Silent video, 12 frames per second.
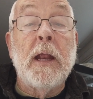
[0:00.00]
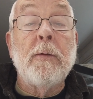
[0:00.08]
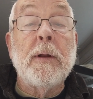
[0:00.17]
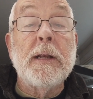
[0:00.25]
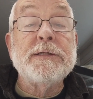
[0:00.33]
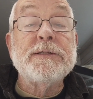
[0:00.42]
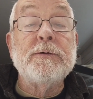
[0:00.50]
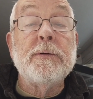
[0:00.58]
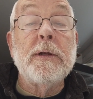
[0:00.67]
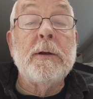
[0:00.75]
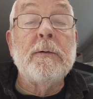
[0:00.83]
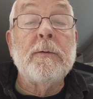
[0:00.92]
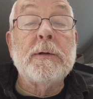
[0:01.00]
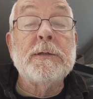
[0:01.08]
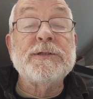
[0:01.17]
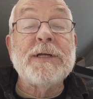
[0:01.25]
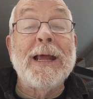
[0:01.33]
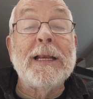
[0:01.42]
Anyway, let's do a little
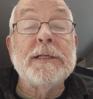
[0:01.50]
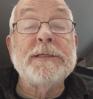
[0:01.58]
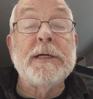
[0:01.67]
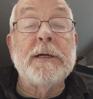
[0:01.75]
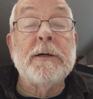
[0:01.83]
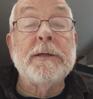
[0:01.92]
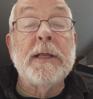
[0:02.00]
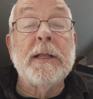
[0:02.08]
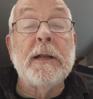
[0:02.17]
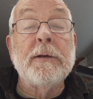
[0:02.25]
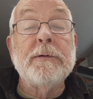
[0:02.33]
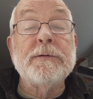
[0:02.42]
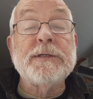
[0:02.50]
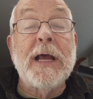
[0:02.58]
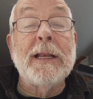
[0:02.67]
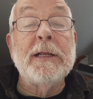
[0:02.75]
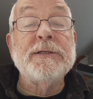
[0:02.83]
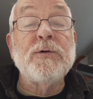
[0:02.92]
silence here, and then I'll do
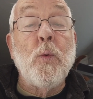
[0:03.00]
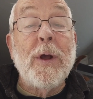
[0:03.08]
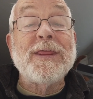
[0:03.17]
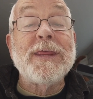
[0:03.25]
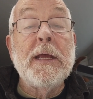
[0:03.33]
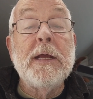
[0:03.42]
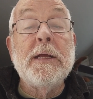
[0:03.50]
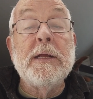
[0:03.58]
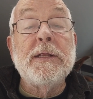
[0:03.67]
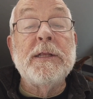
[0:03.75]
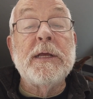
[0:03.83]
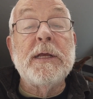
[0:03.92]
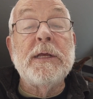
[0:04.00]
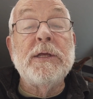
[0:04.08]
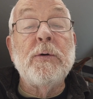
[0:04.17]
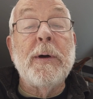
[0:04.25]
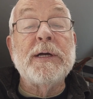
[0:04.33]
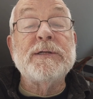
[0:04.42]
silence with
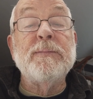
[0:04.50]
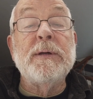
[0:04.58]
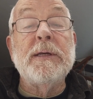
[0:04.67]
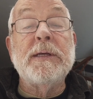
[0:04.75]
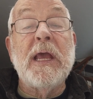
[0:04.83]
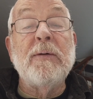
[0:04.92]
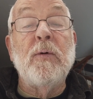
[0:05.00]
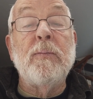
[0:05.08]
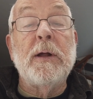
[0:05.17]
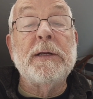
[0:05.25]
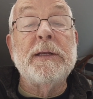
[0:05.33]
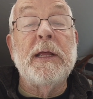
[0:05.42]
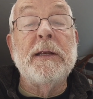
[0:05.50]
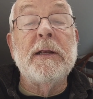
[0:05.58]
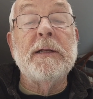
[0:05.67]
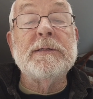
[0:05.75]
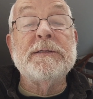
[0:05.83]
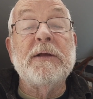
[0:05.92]
the USB cable plugged in
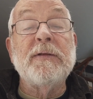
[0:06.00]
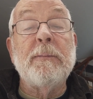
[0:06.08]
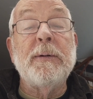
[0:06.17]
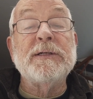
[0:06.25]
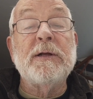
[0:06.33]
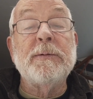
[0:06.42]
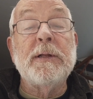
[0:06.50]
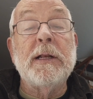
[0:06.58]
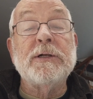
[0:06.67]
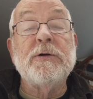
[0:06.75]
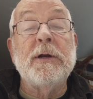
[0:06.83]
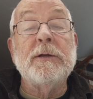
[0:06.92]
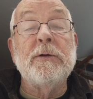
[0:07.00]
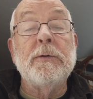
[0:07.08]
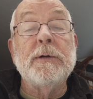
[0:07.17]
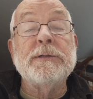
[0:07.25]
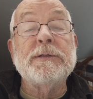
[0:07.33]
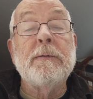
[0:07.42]
and see if that picks up the electronic
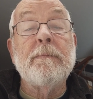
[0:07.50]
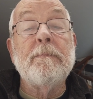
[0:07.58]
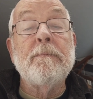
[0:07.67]
noise.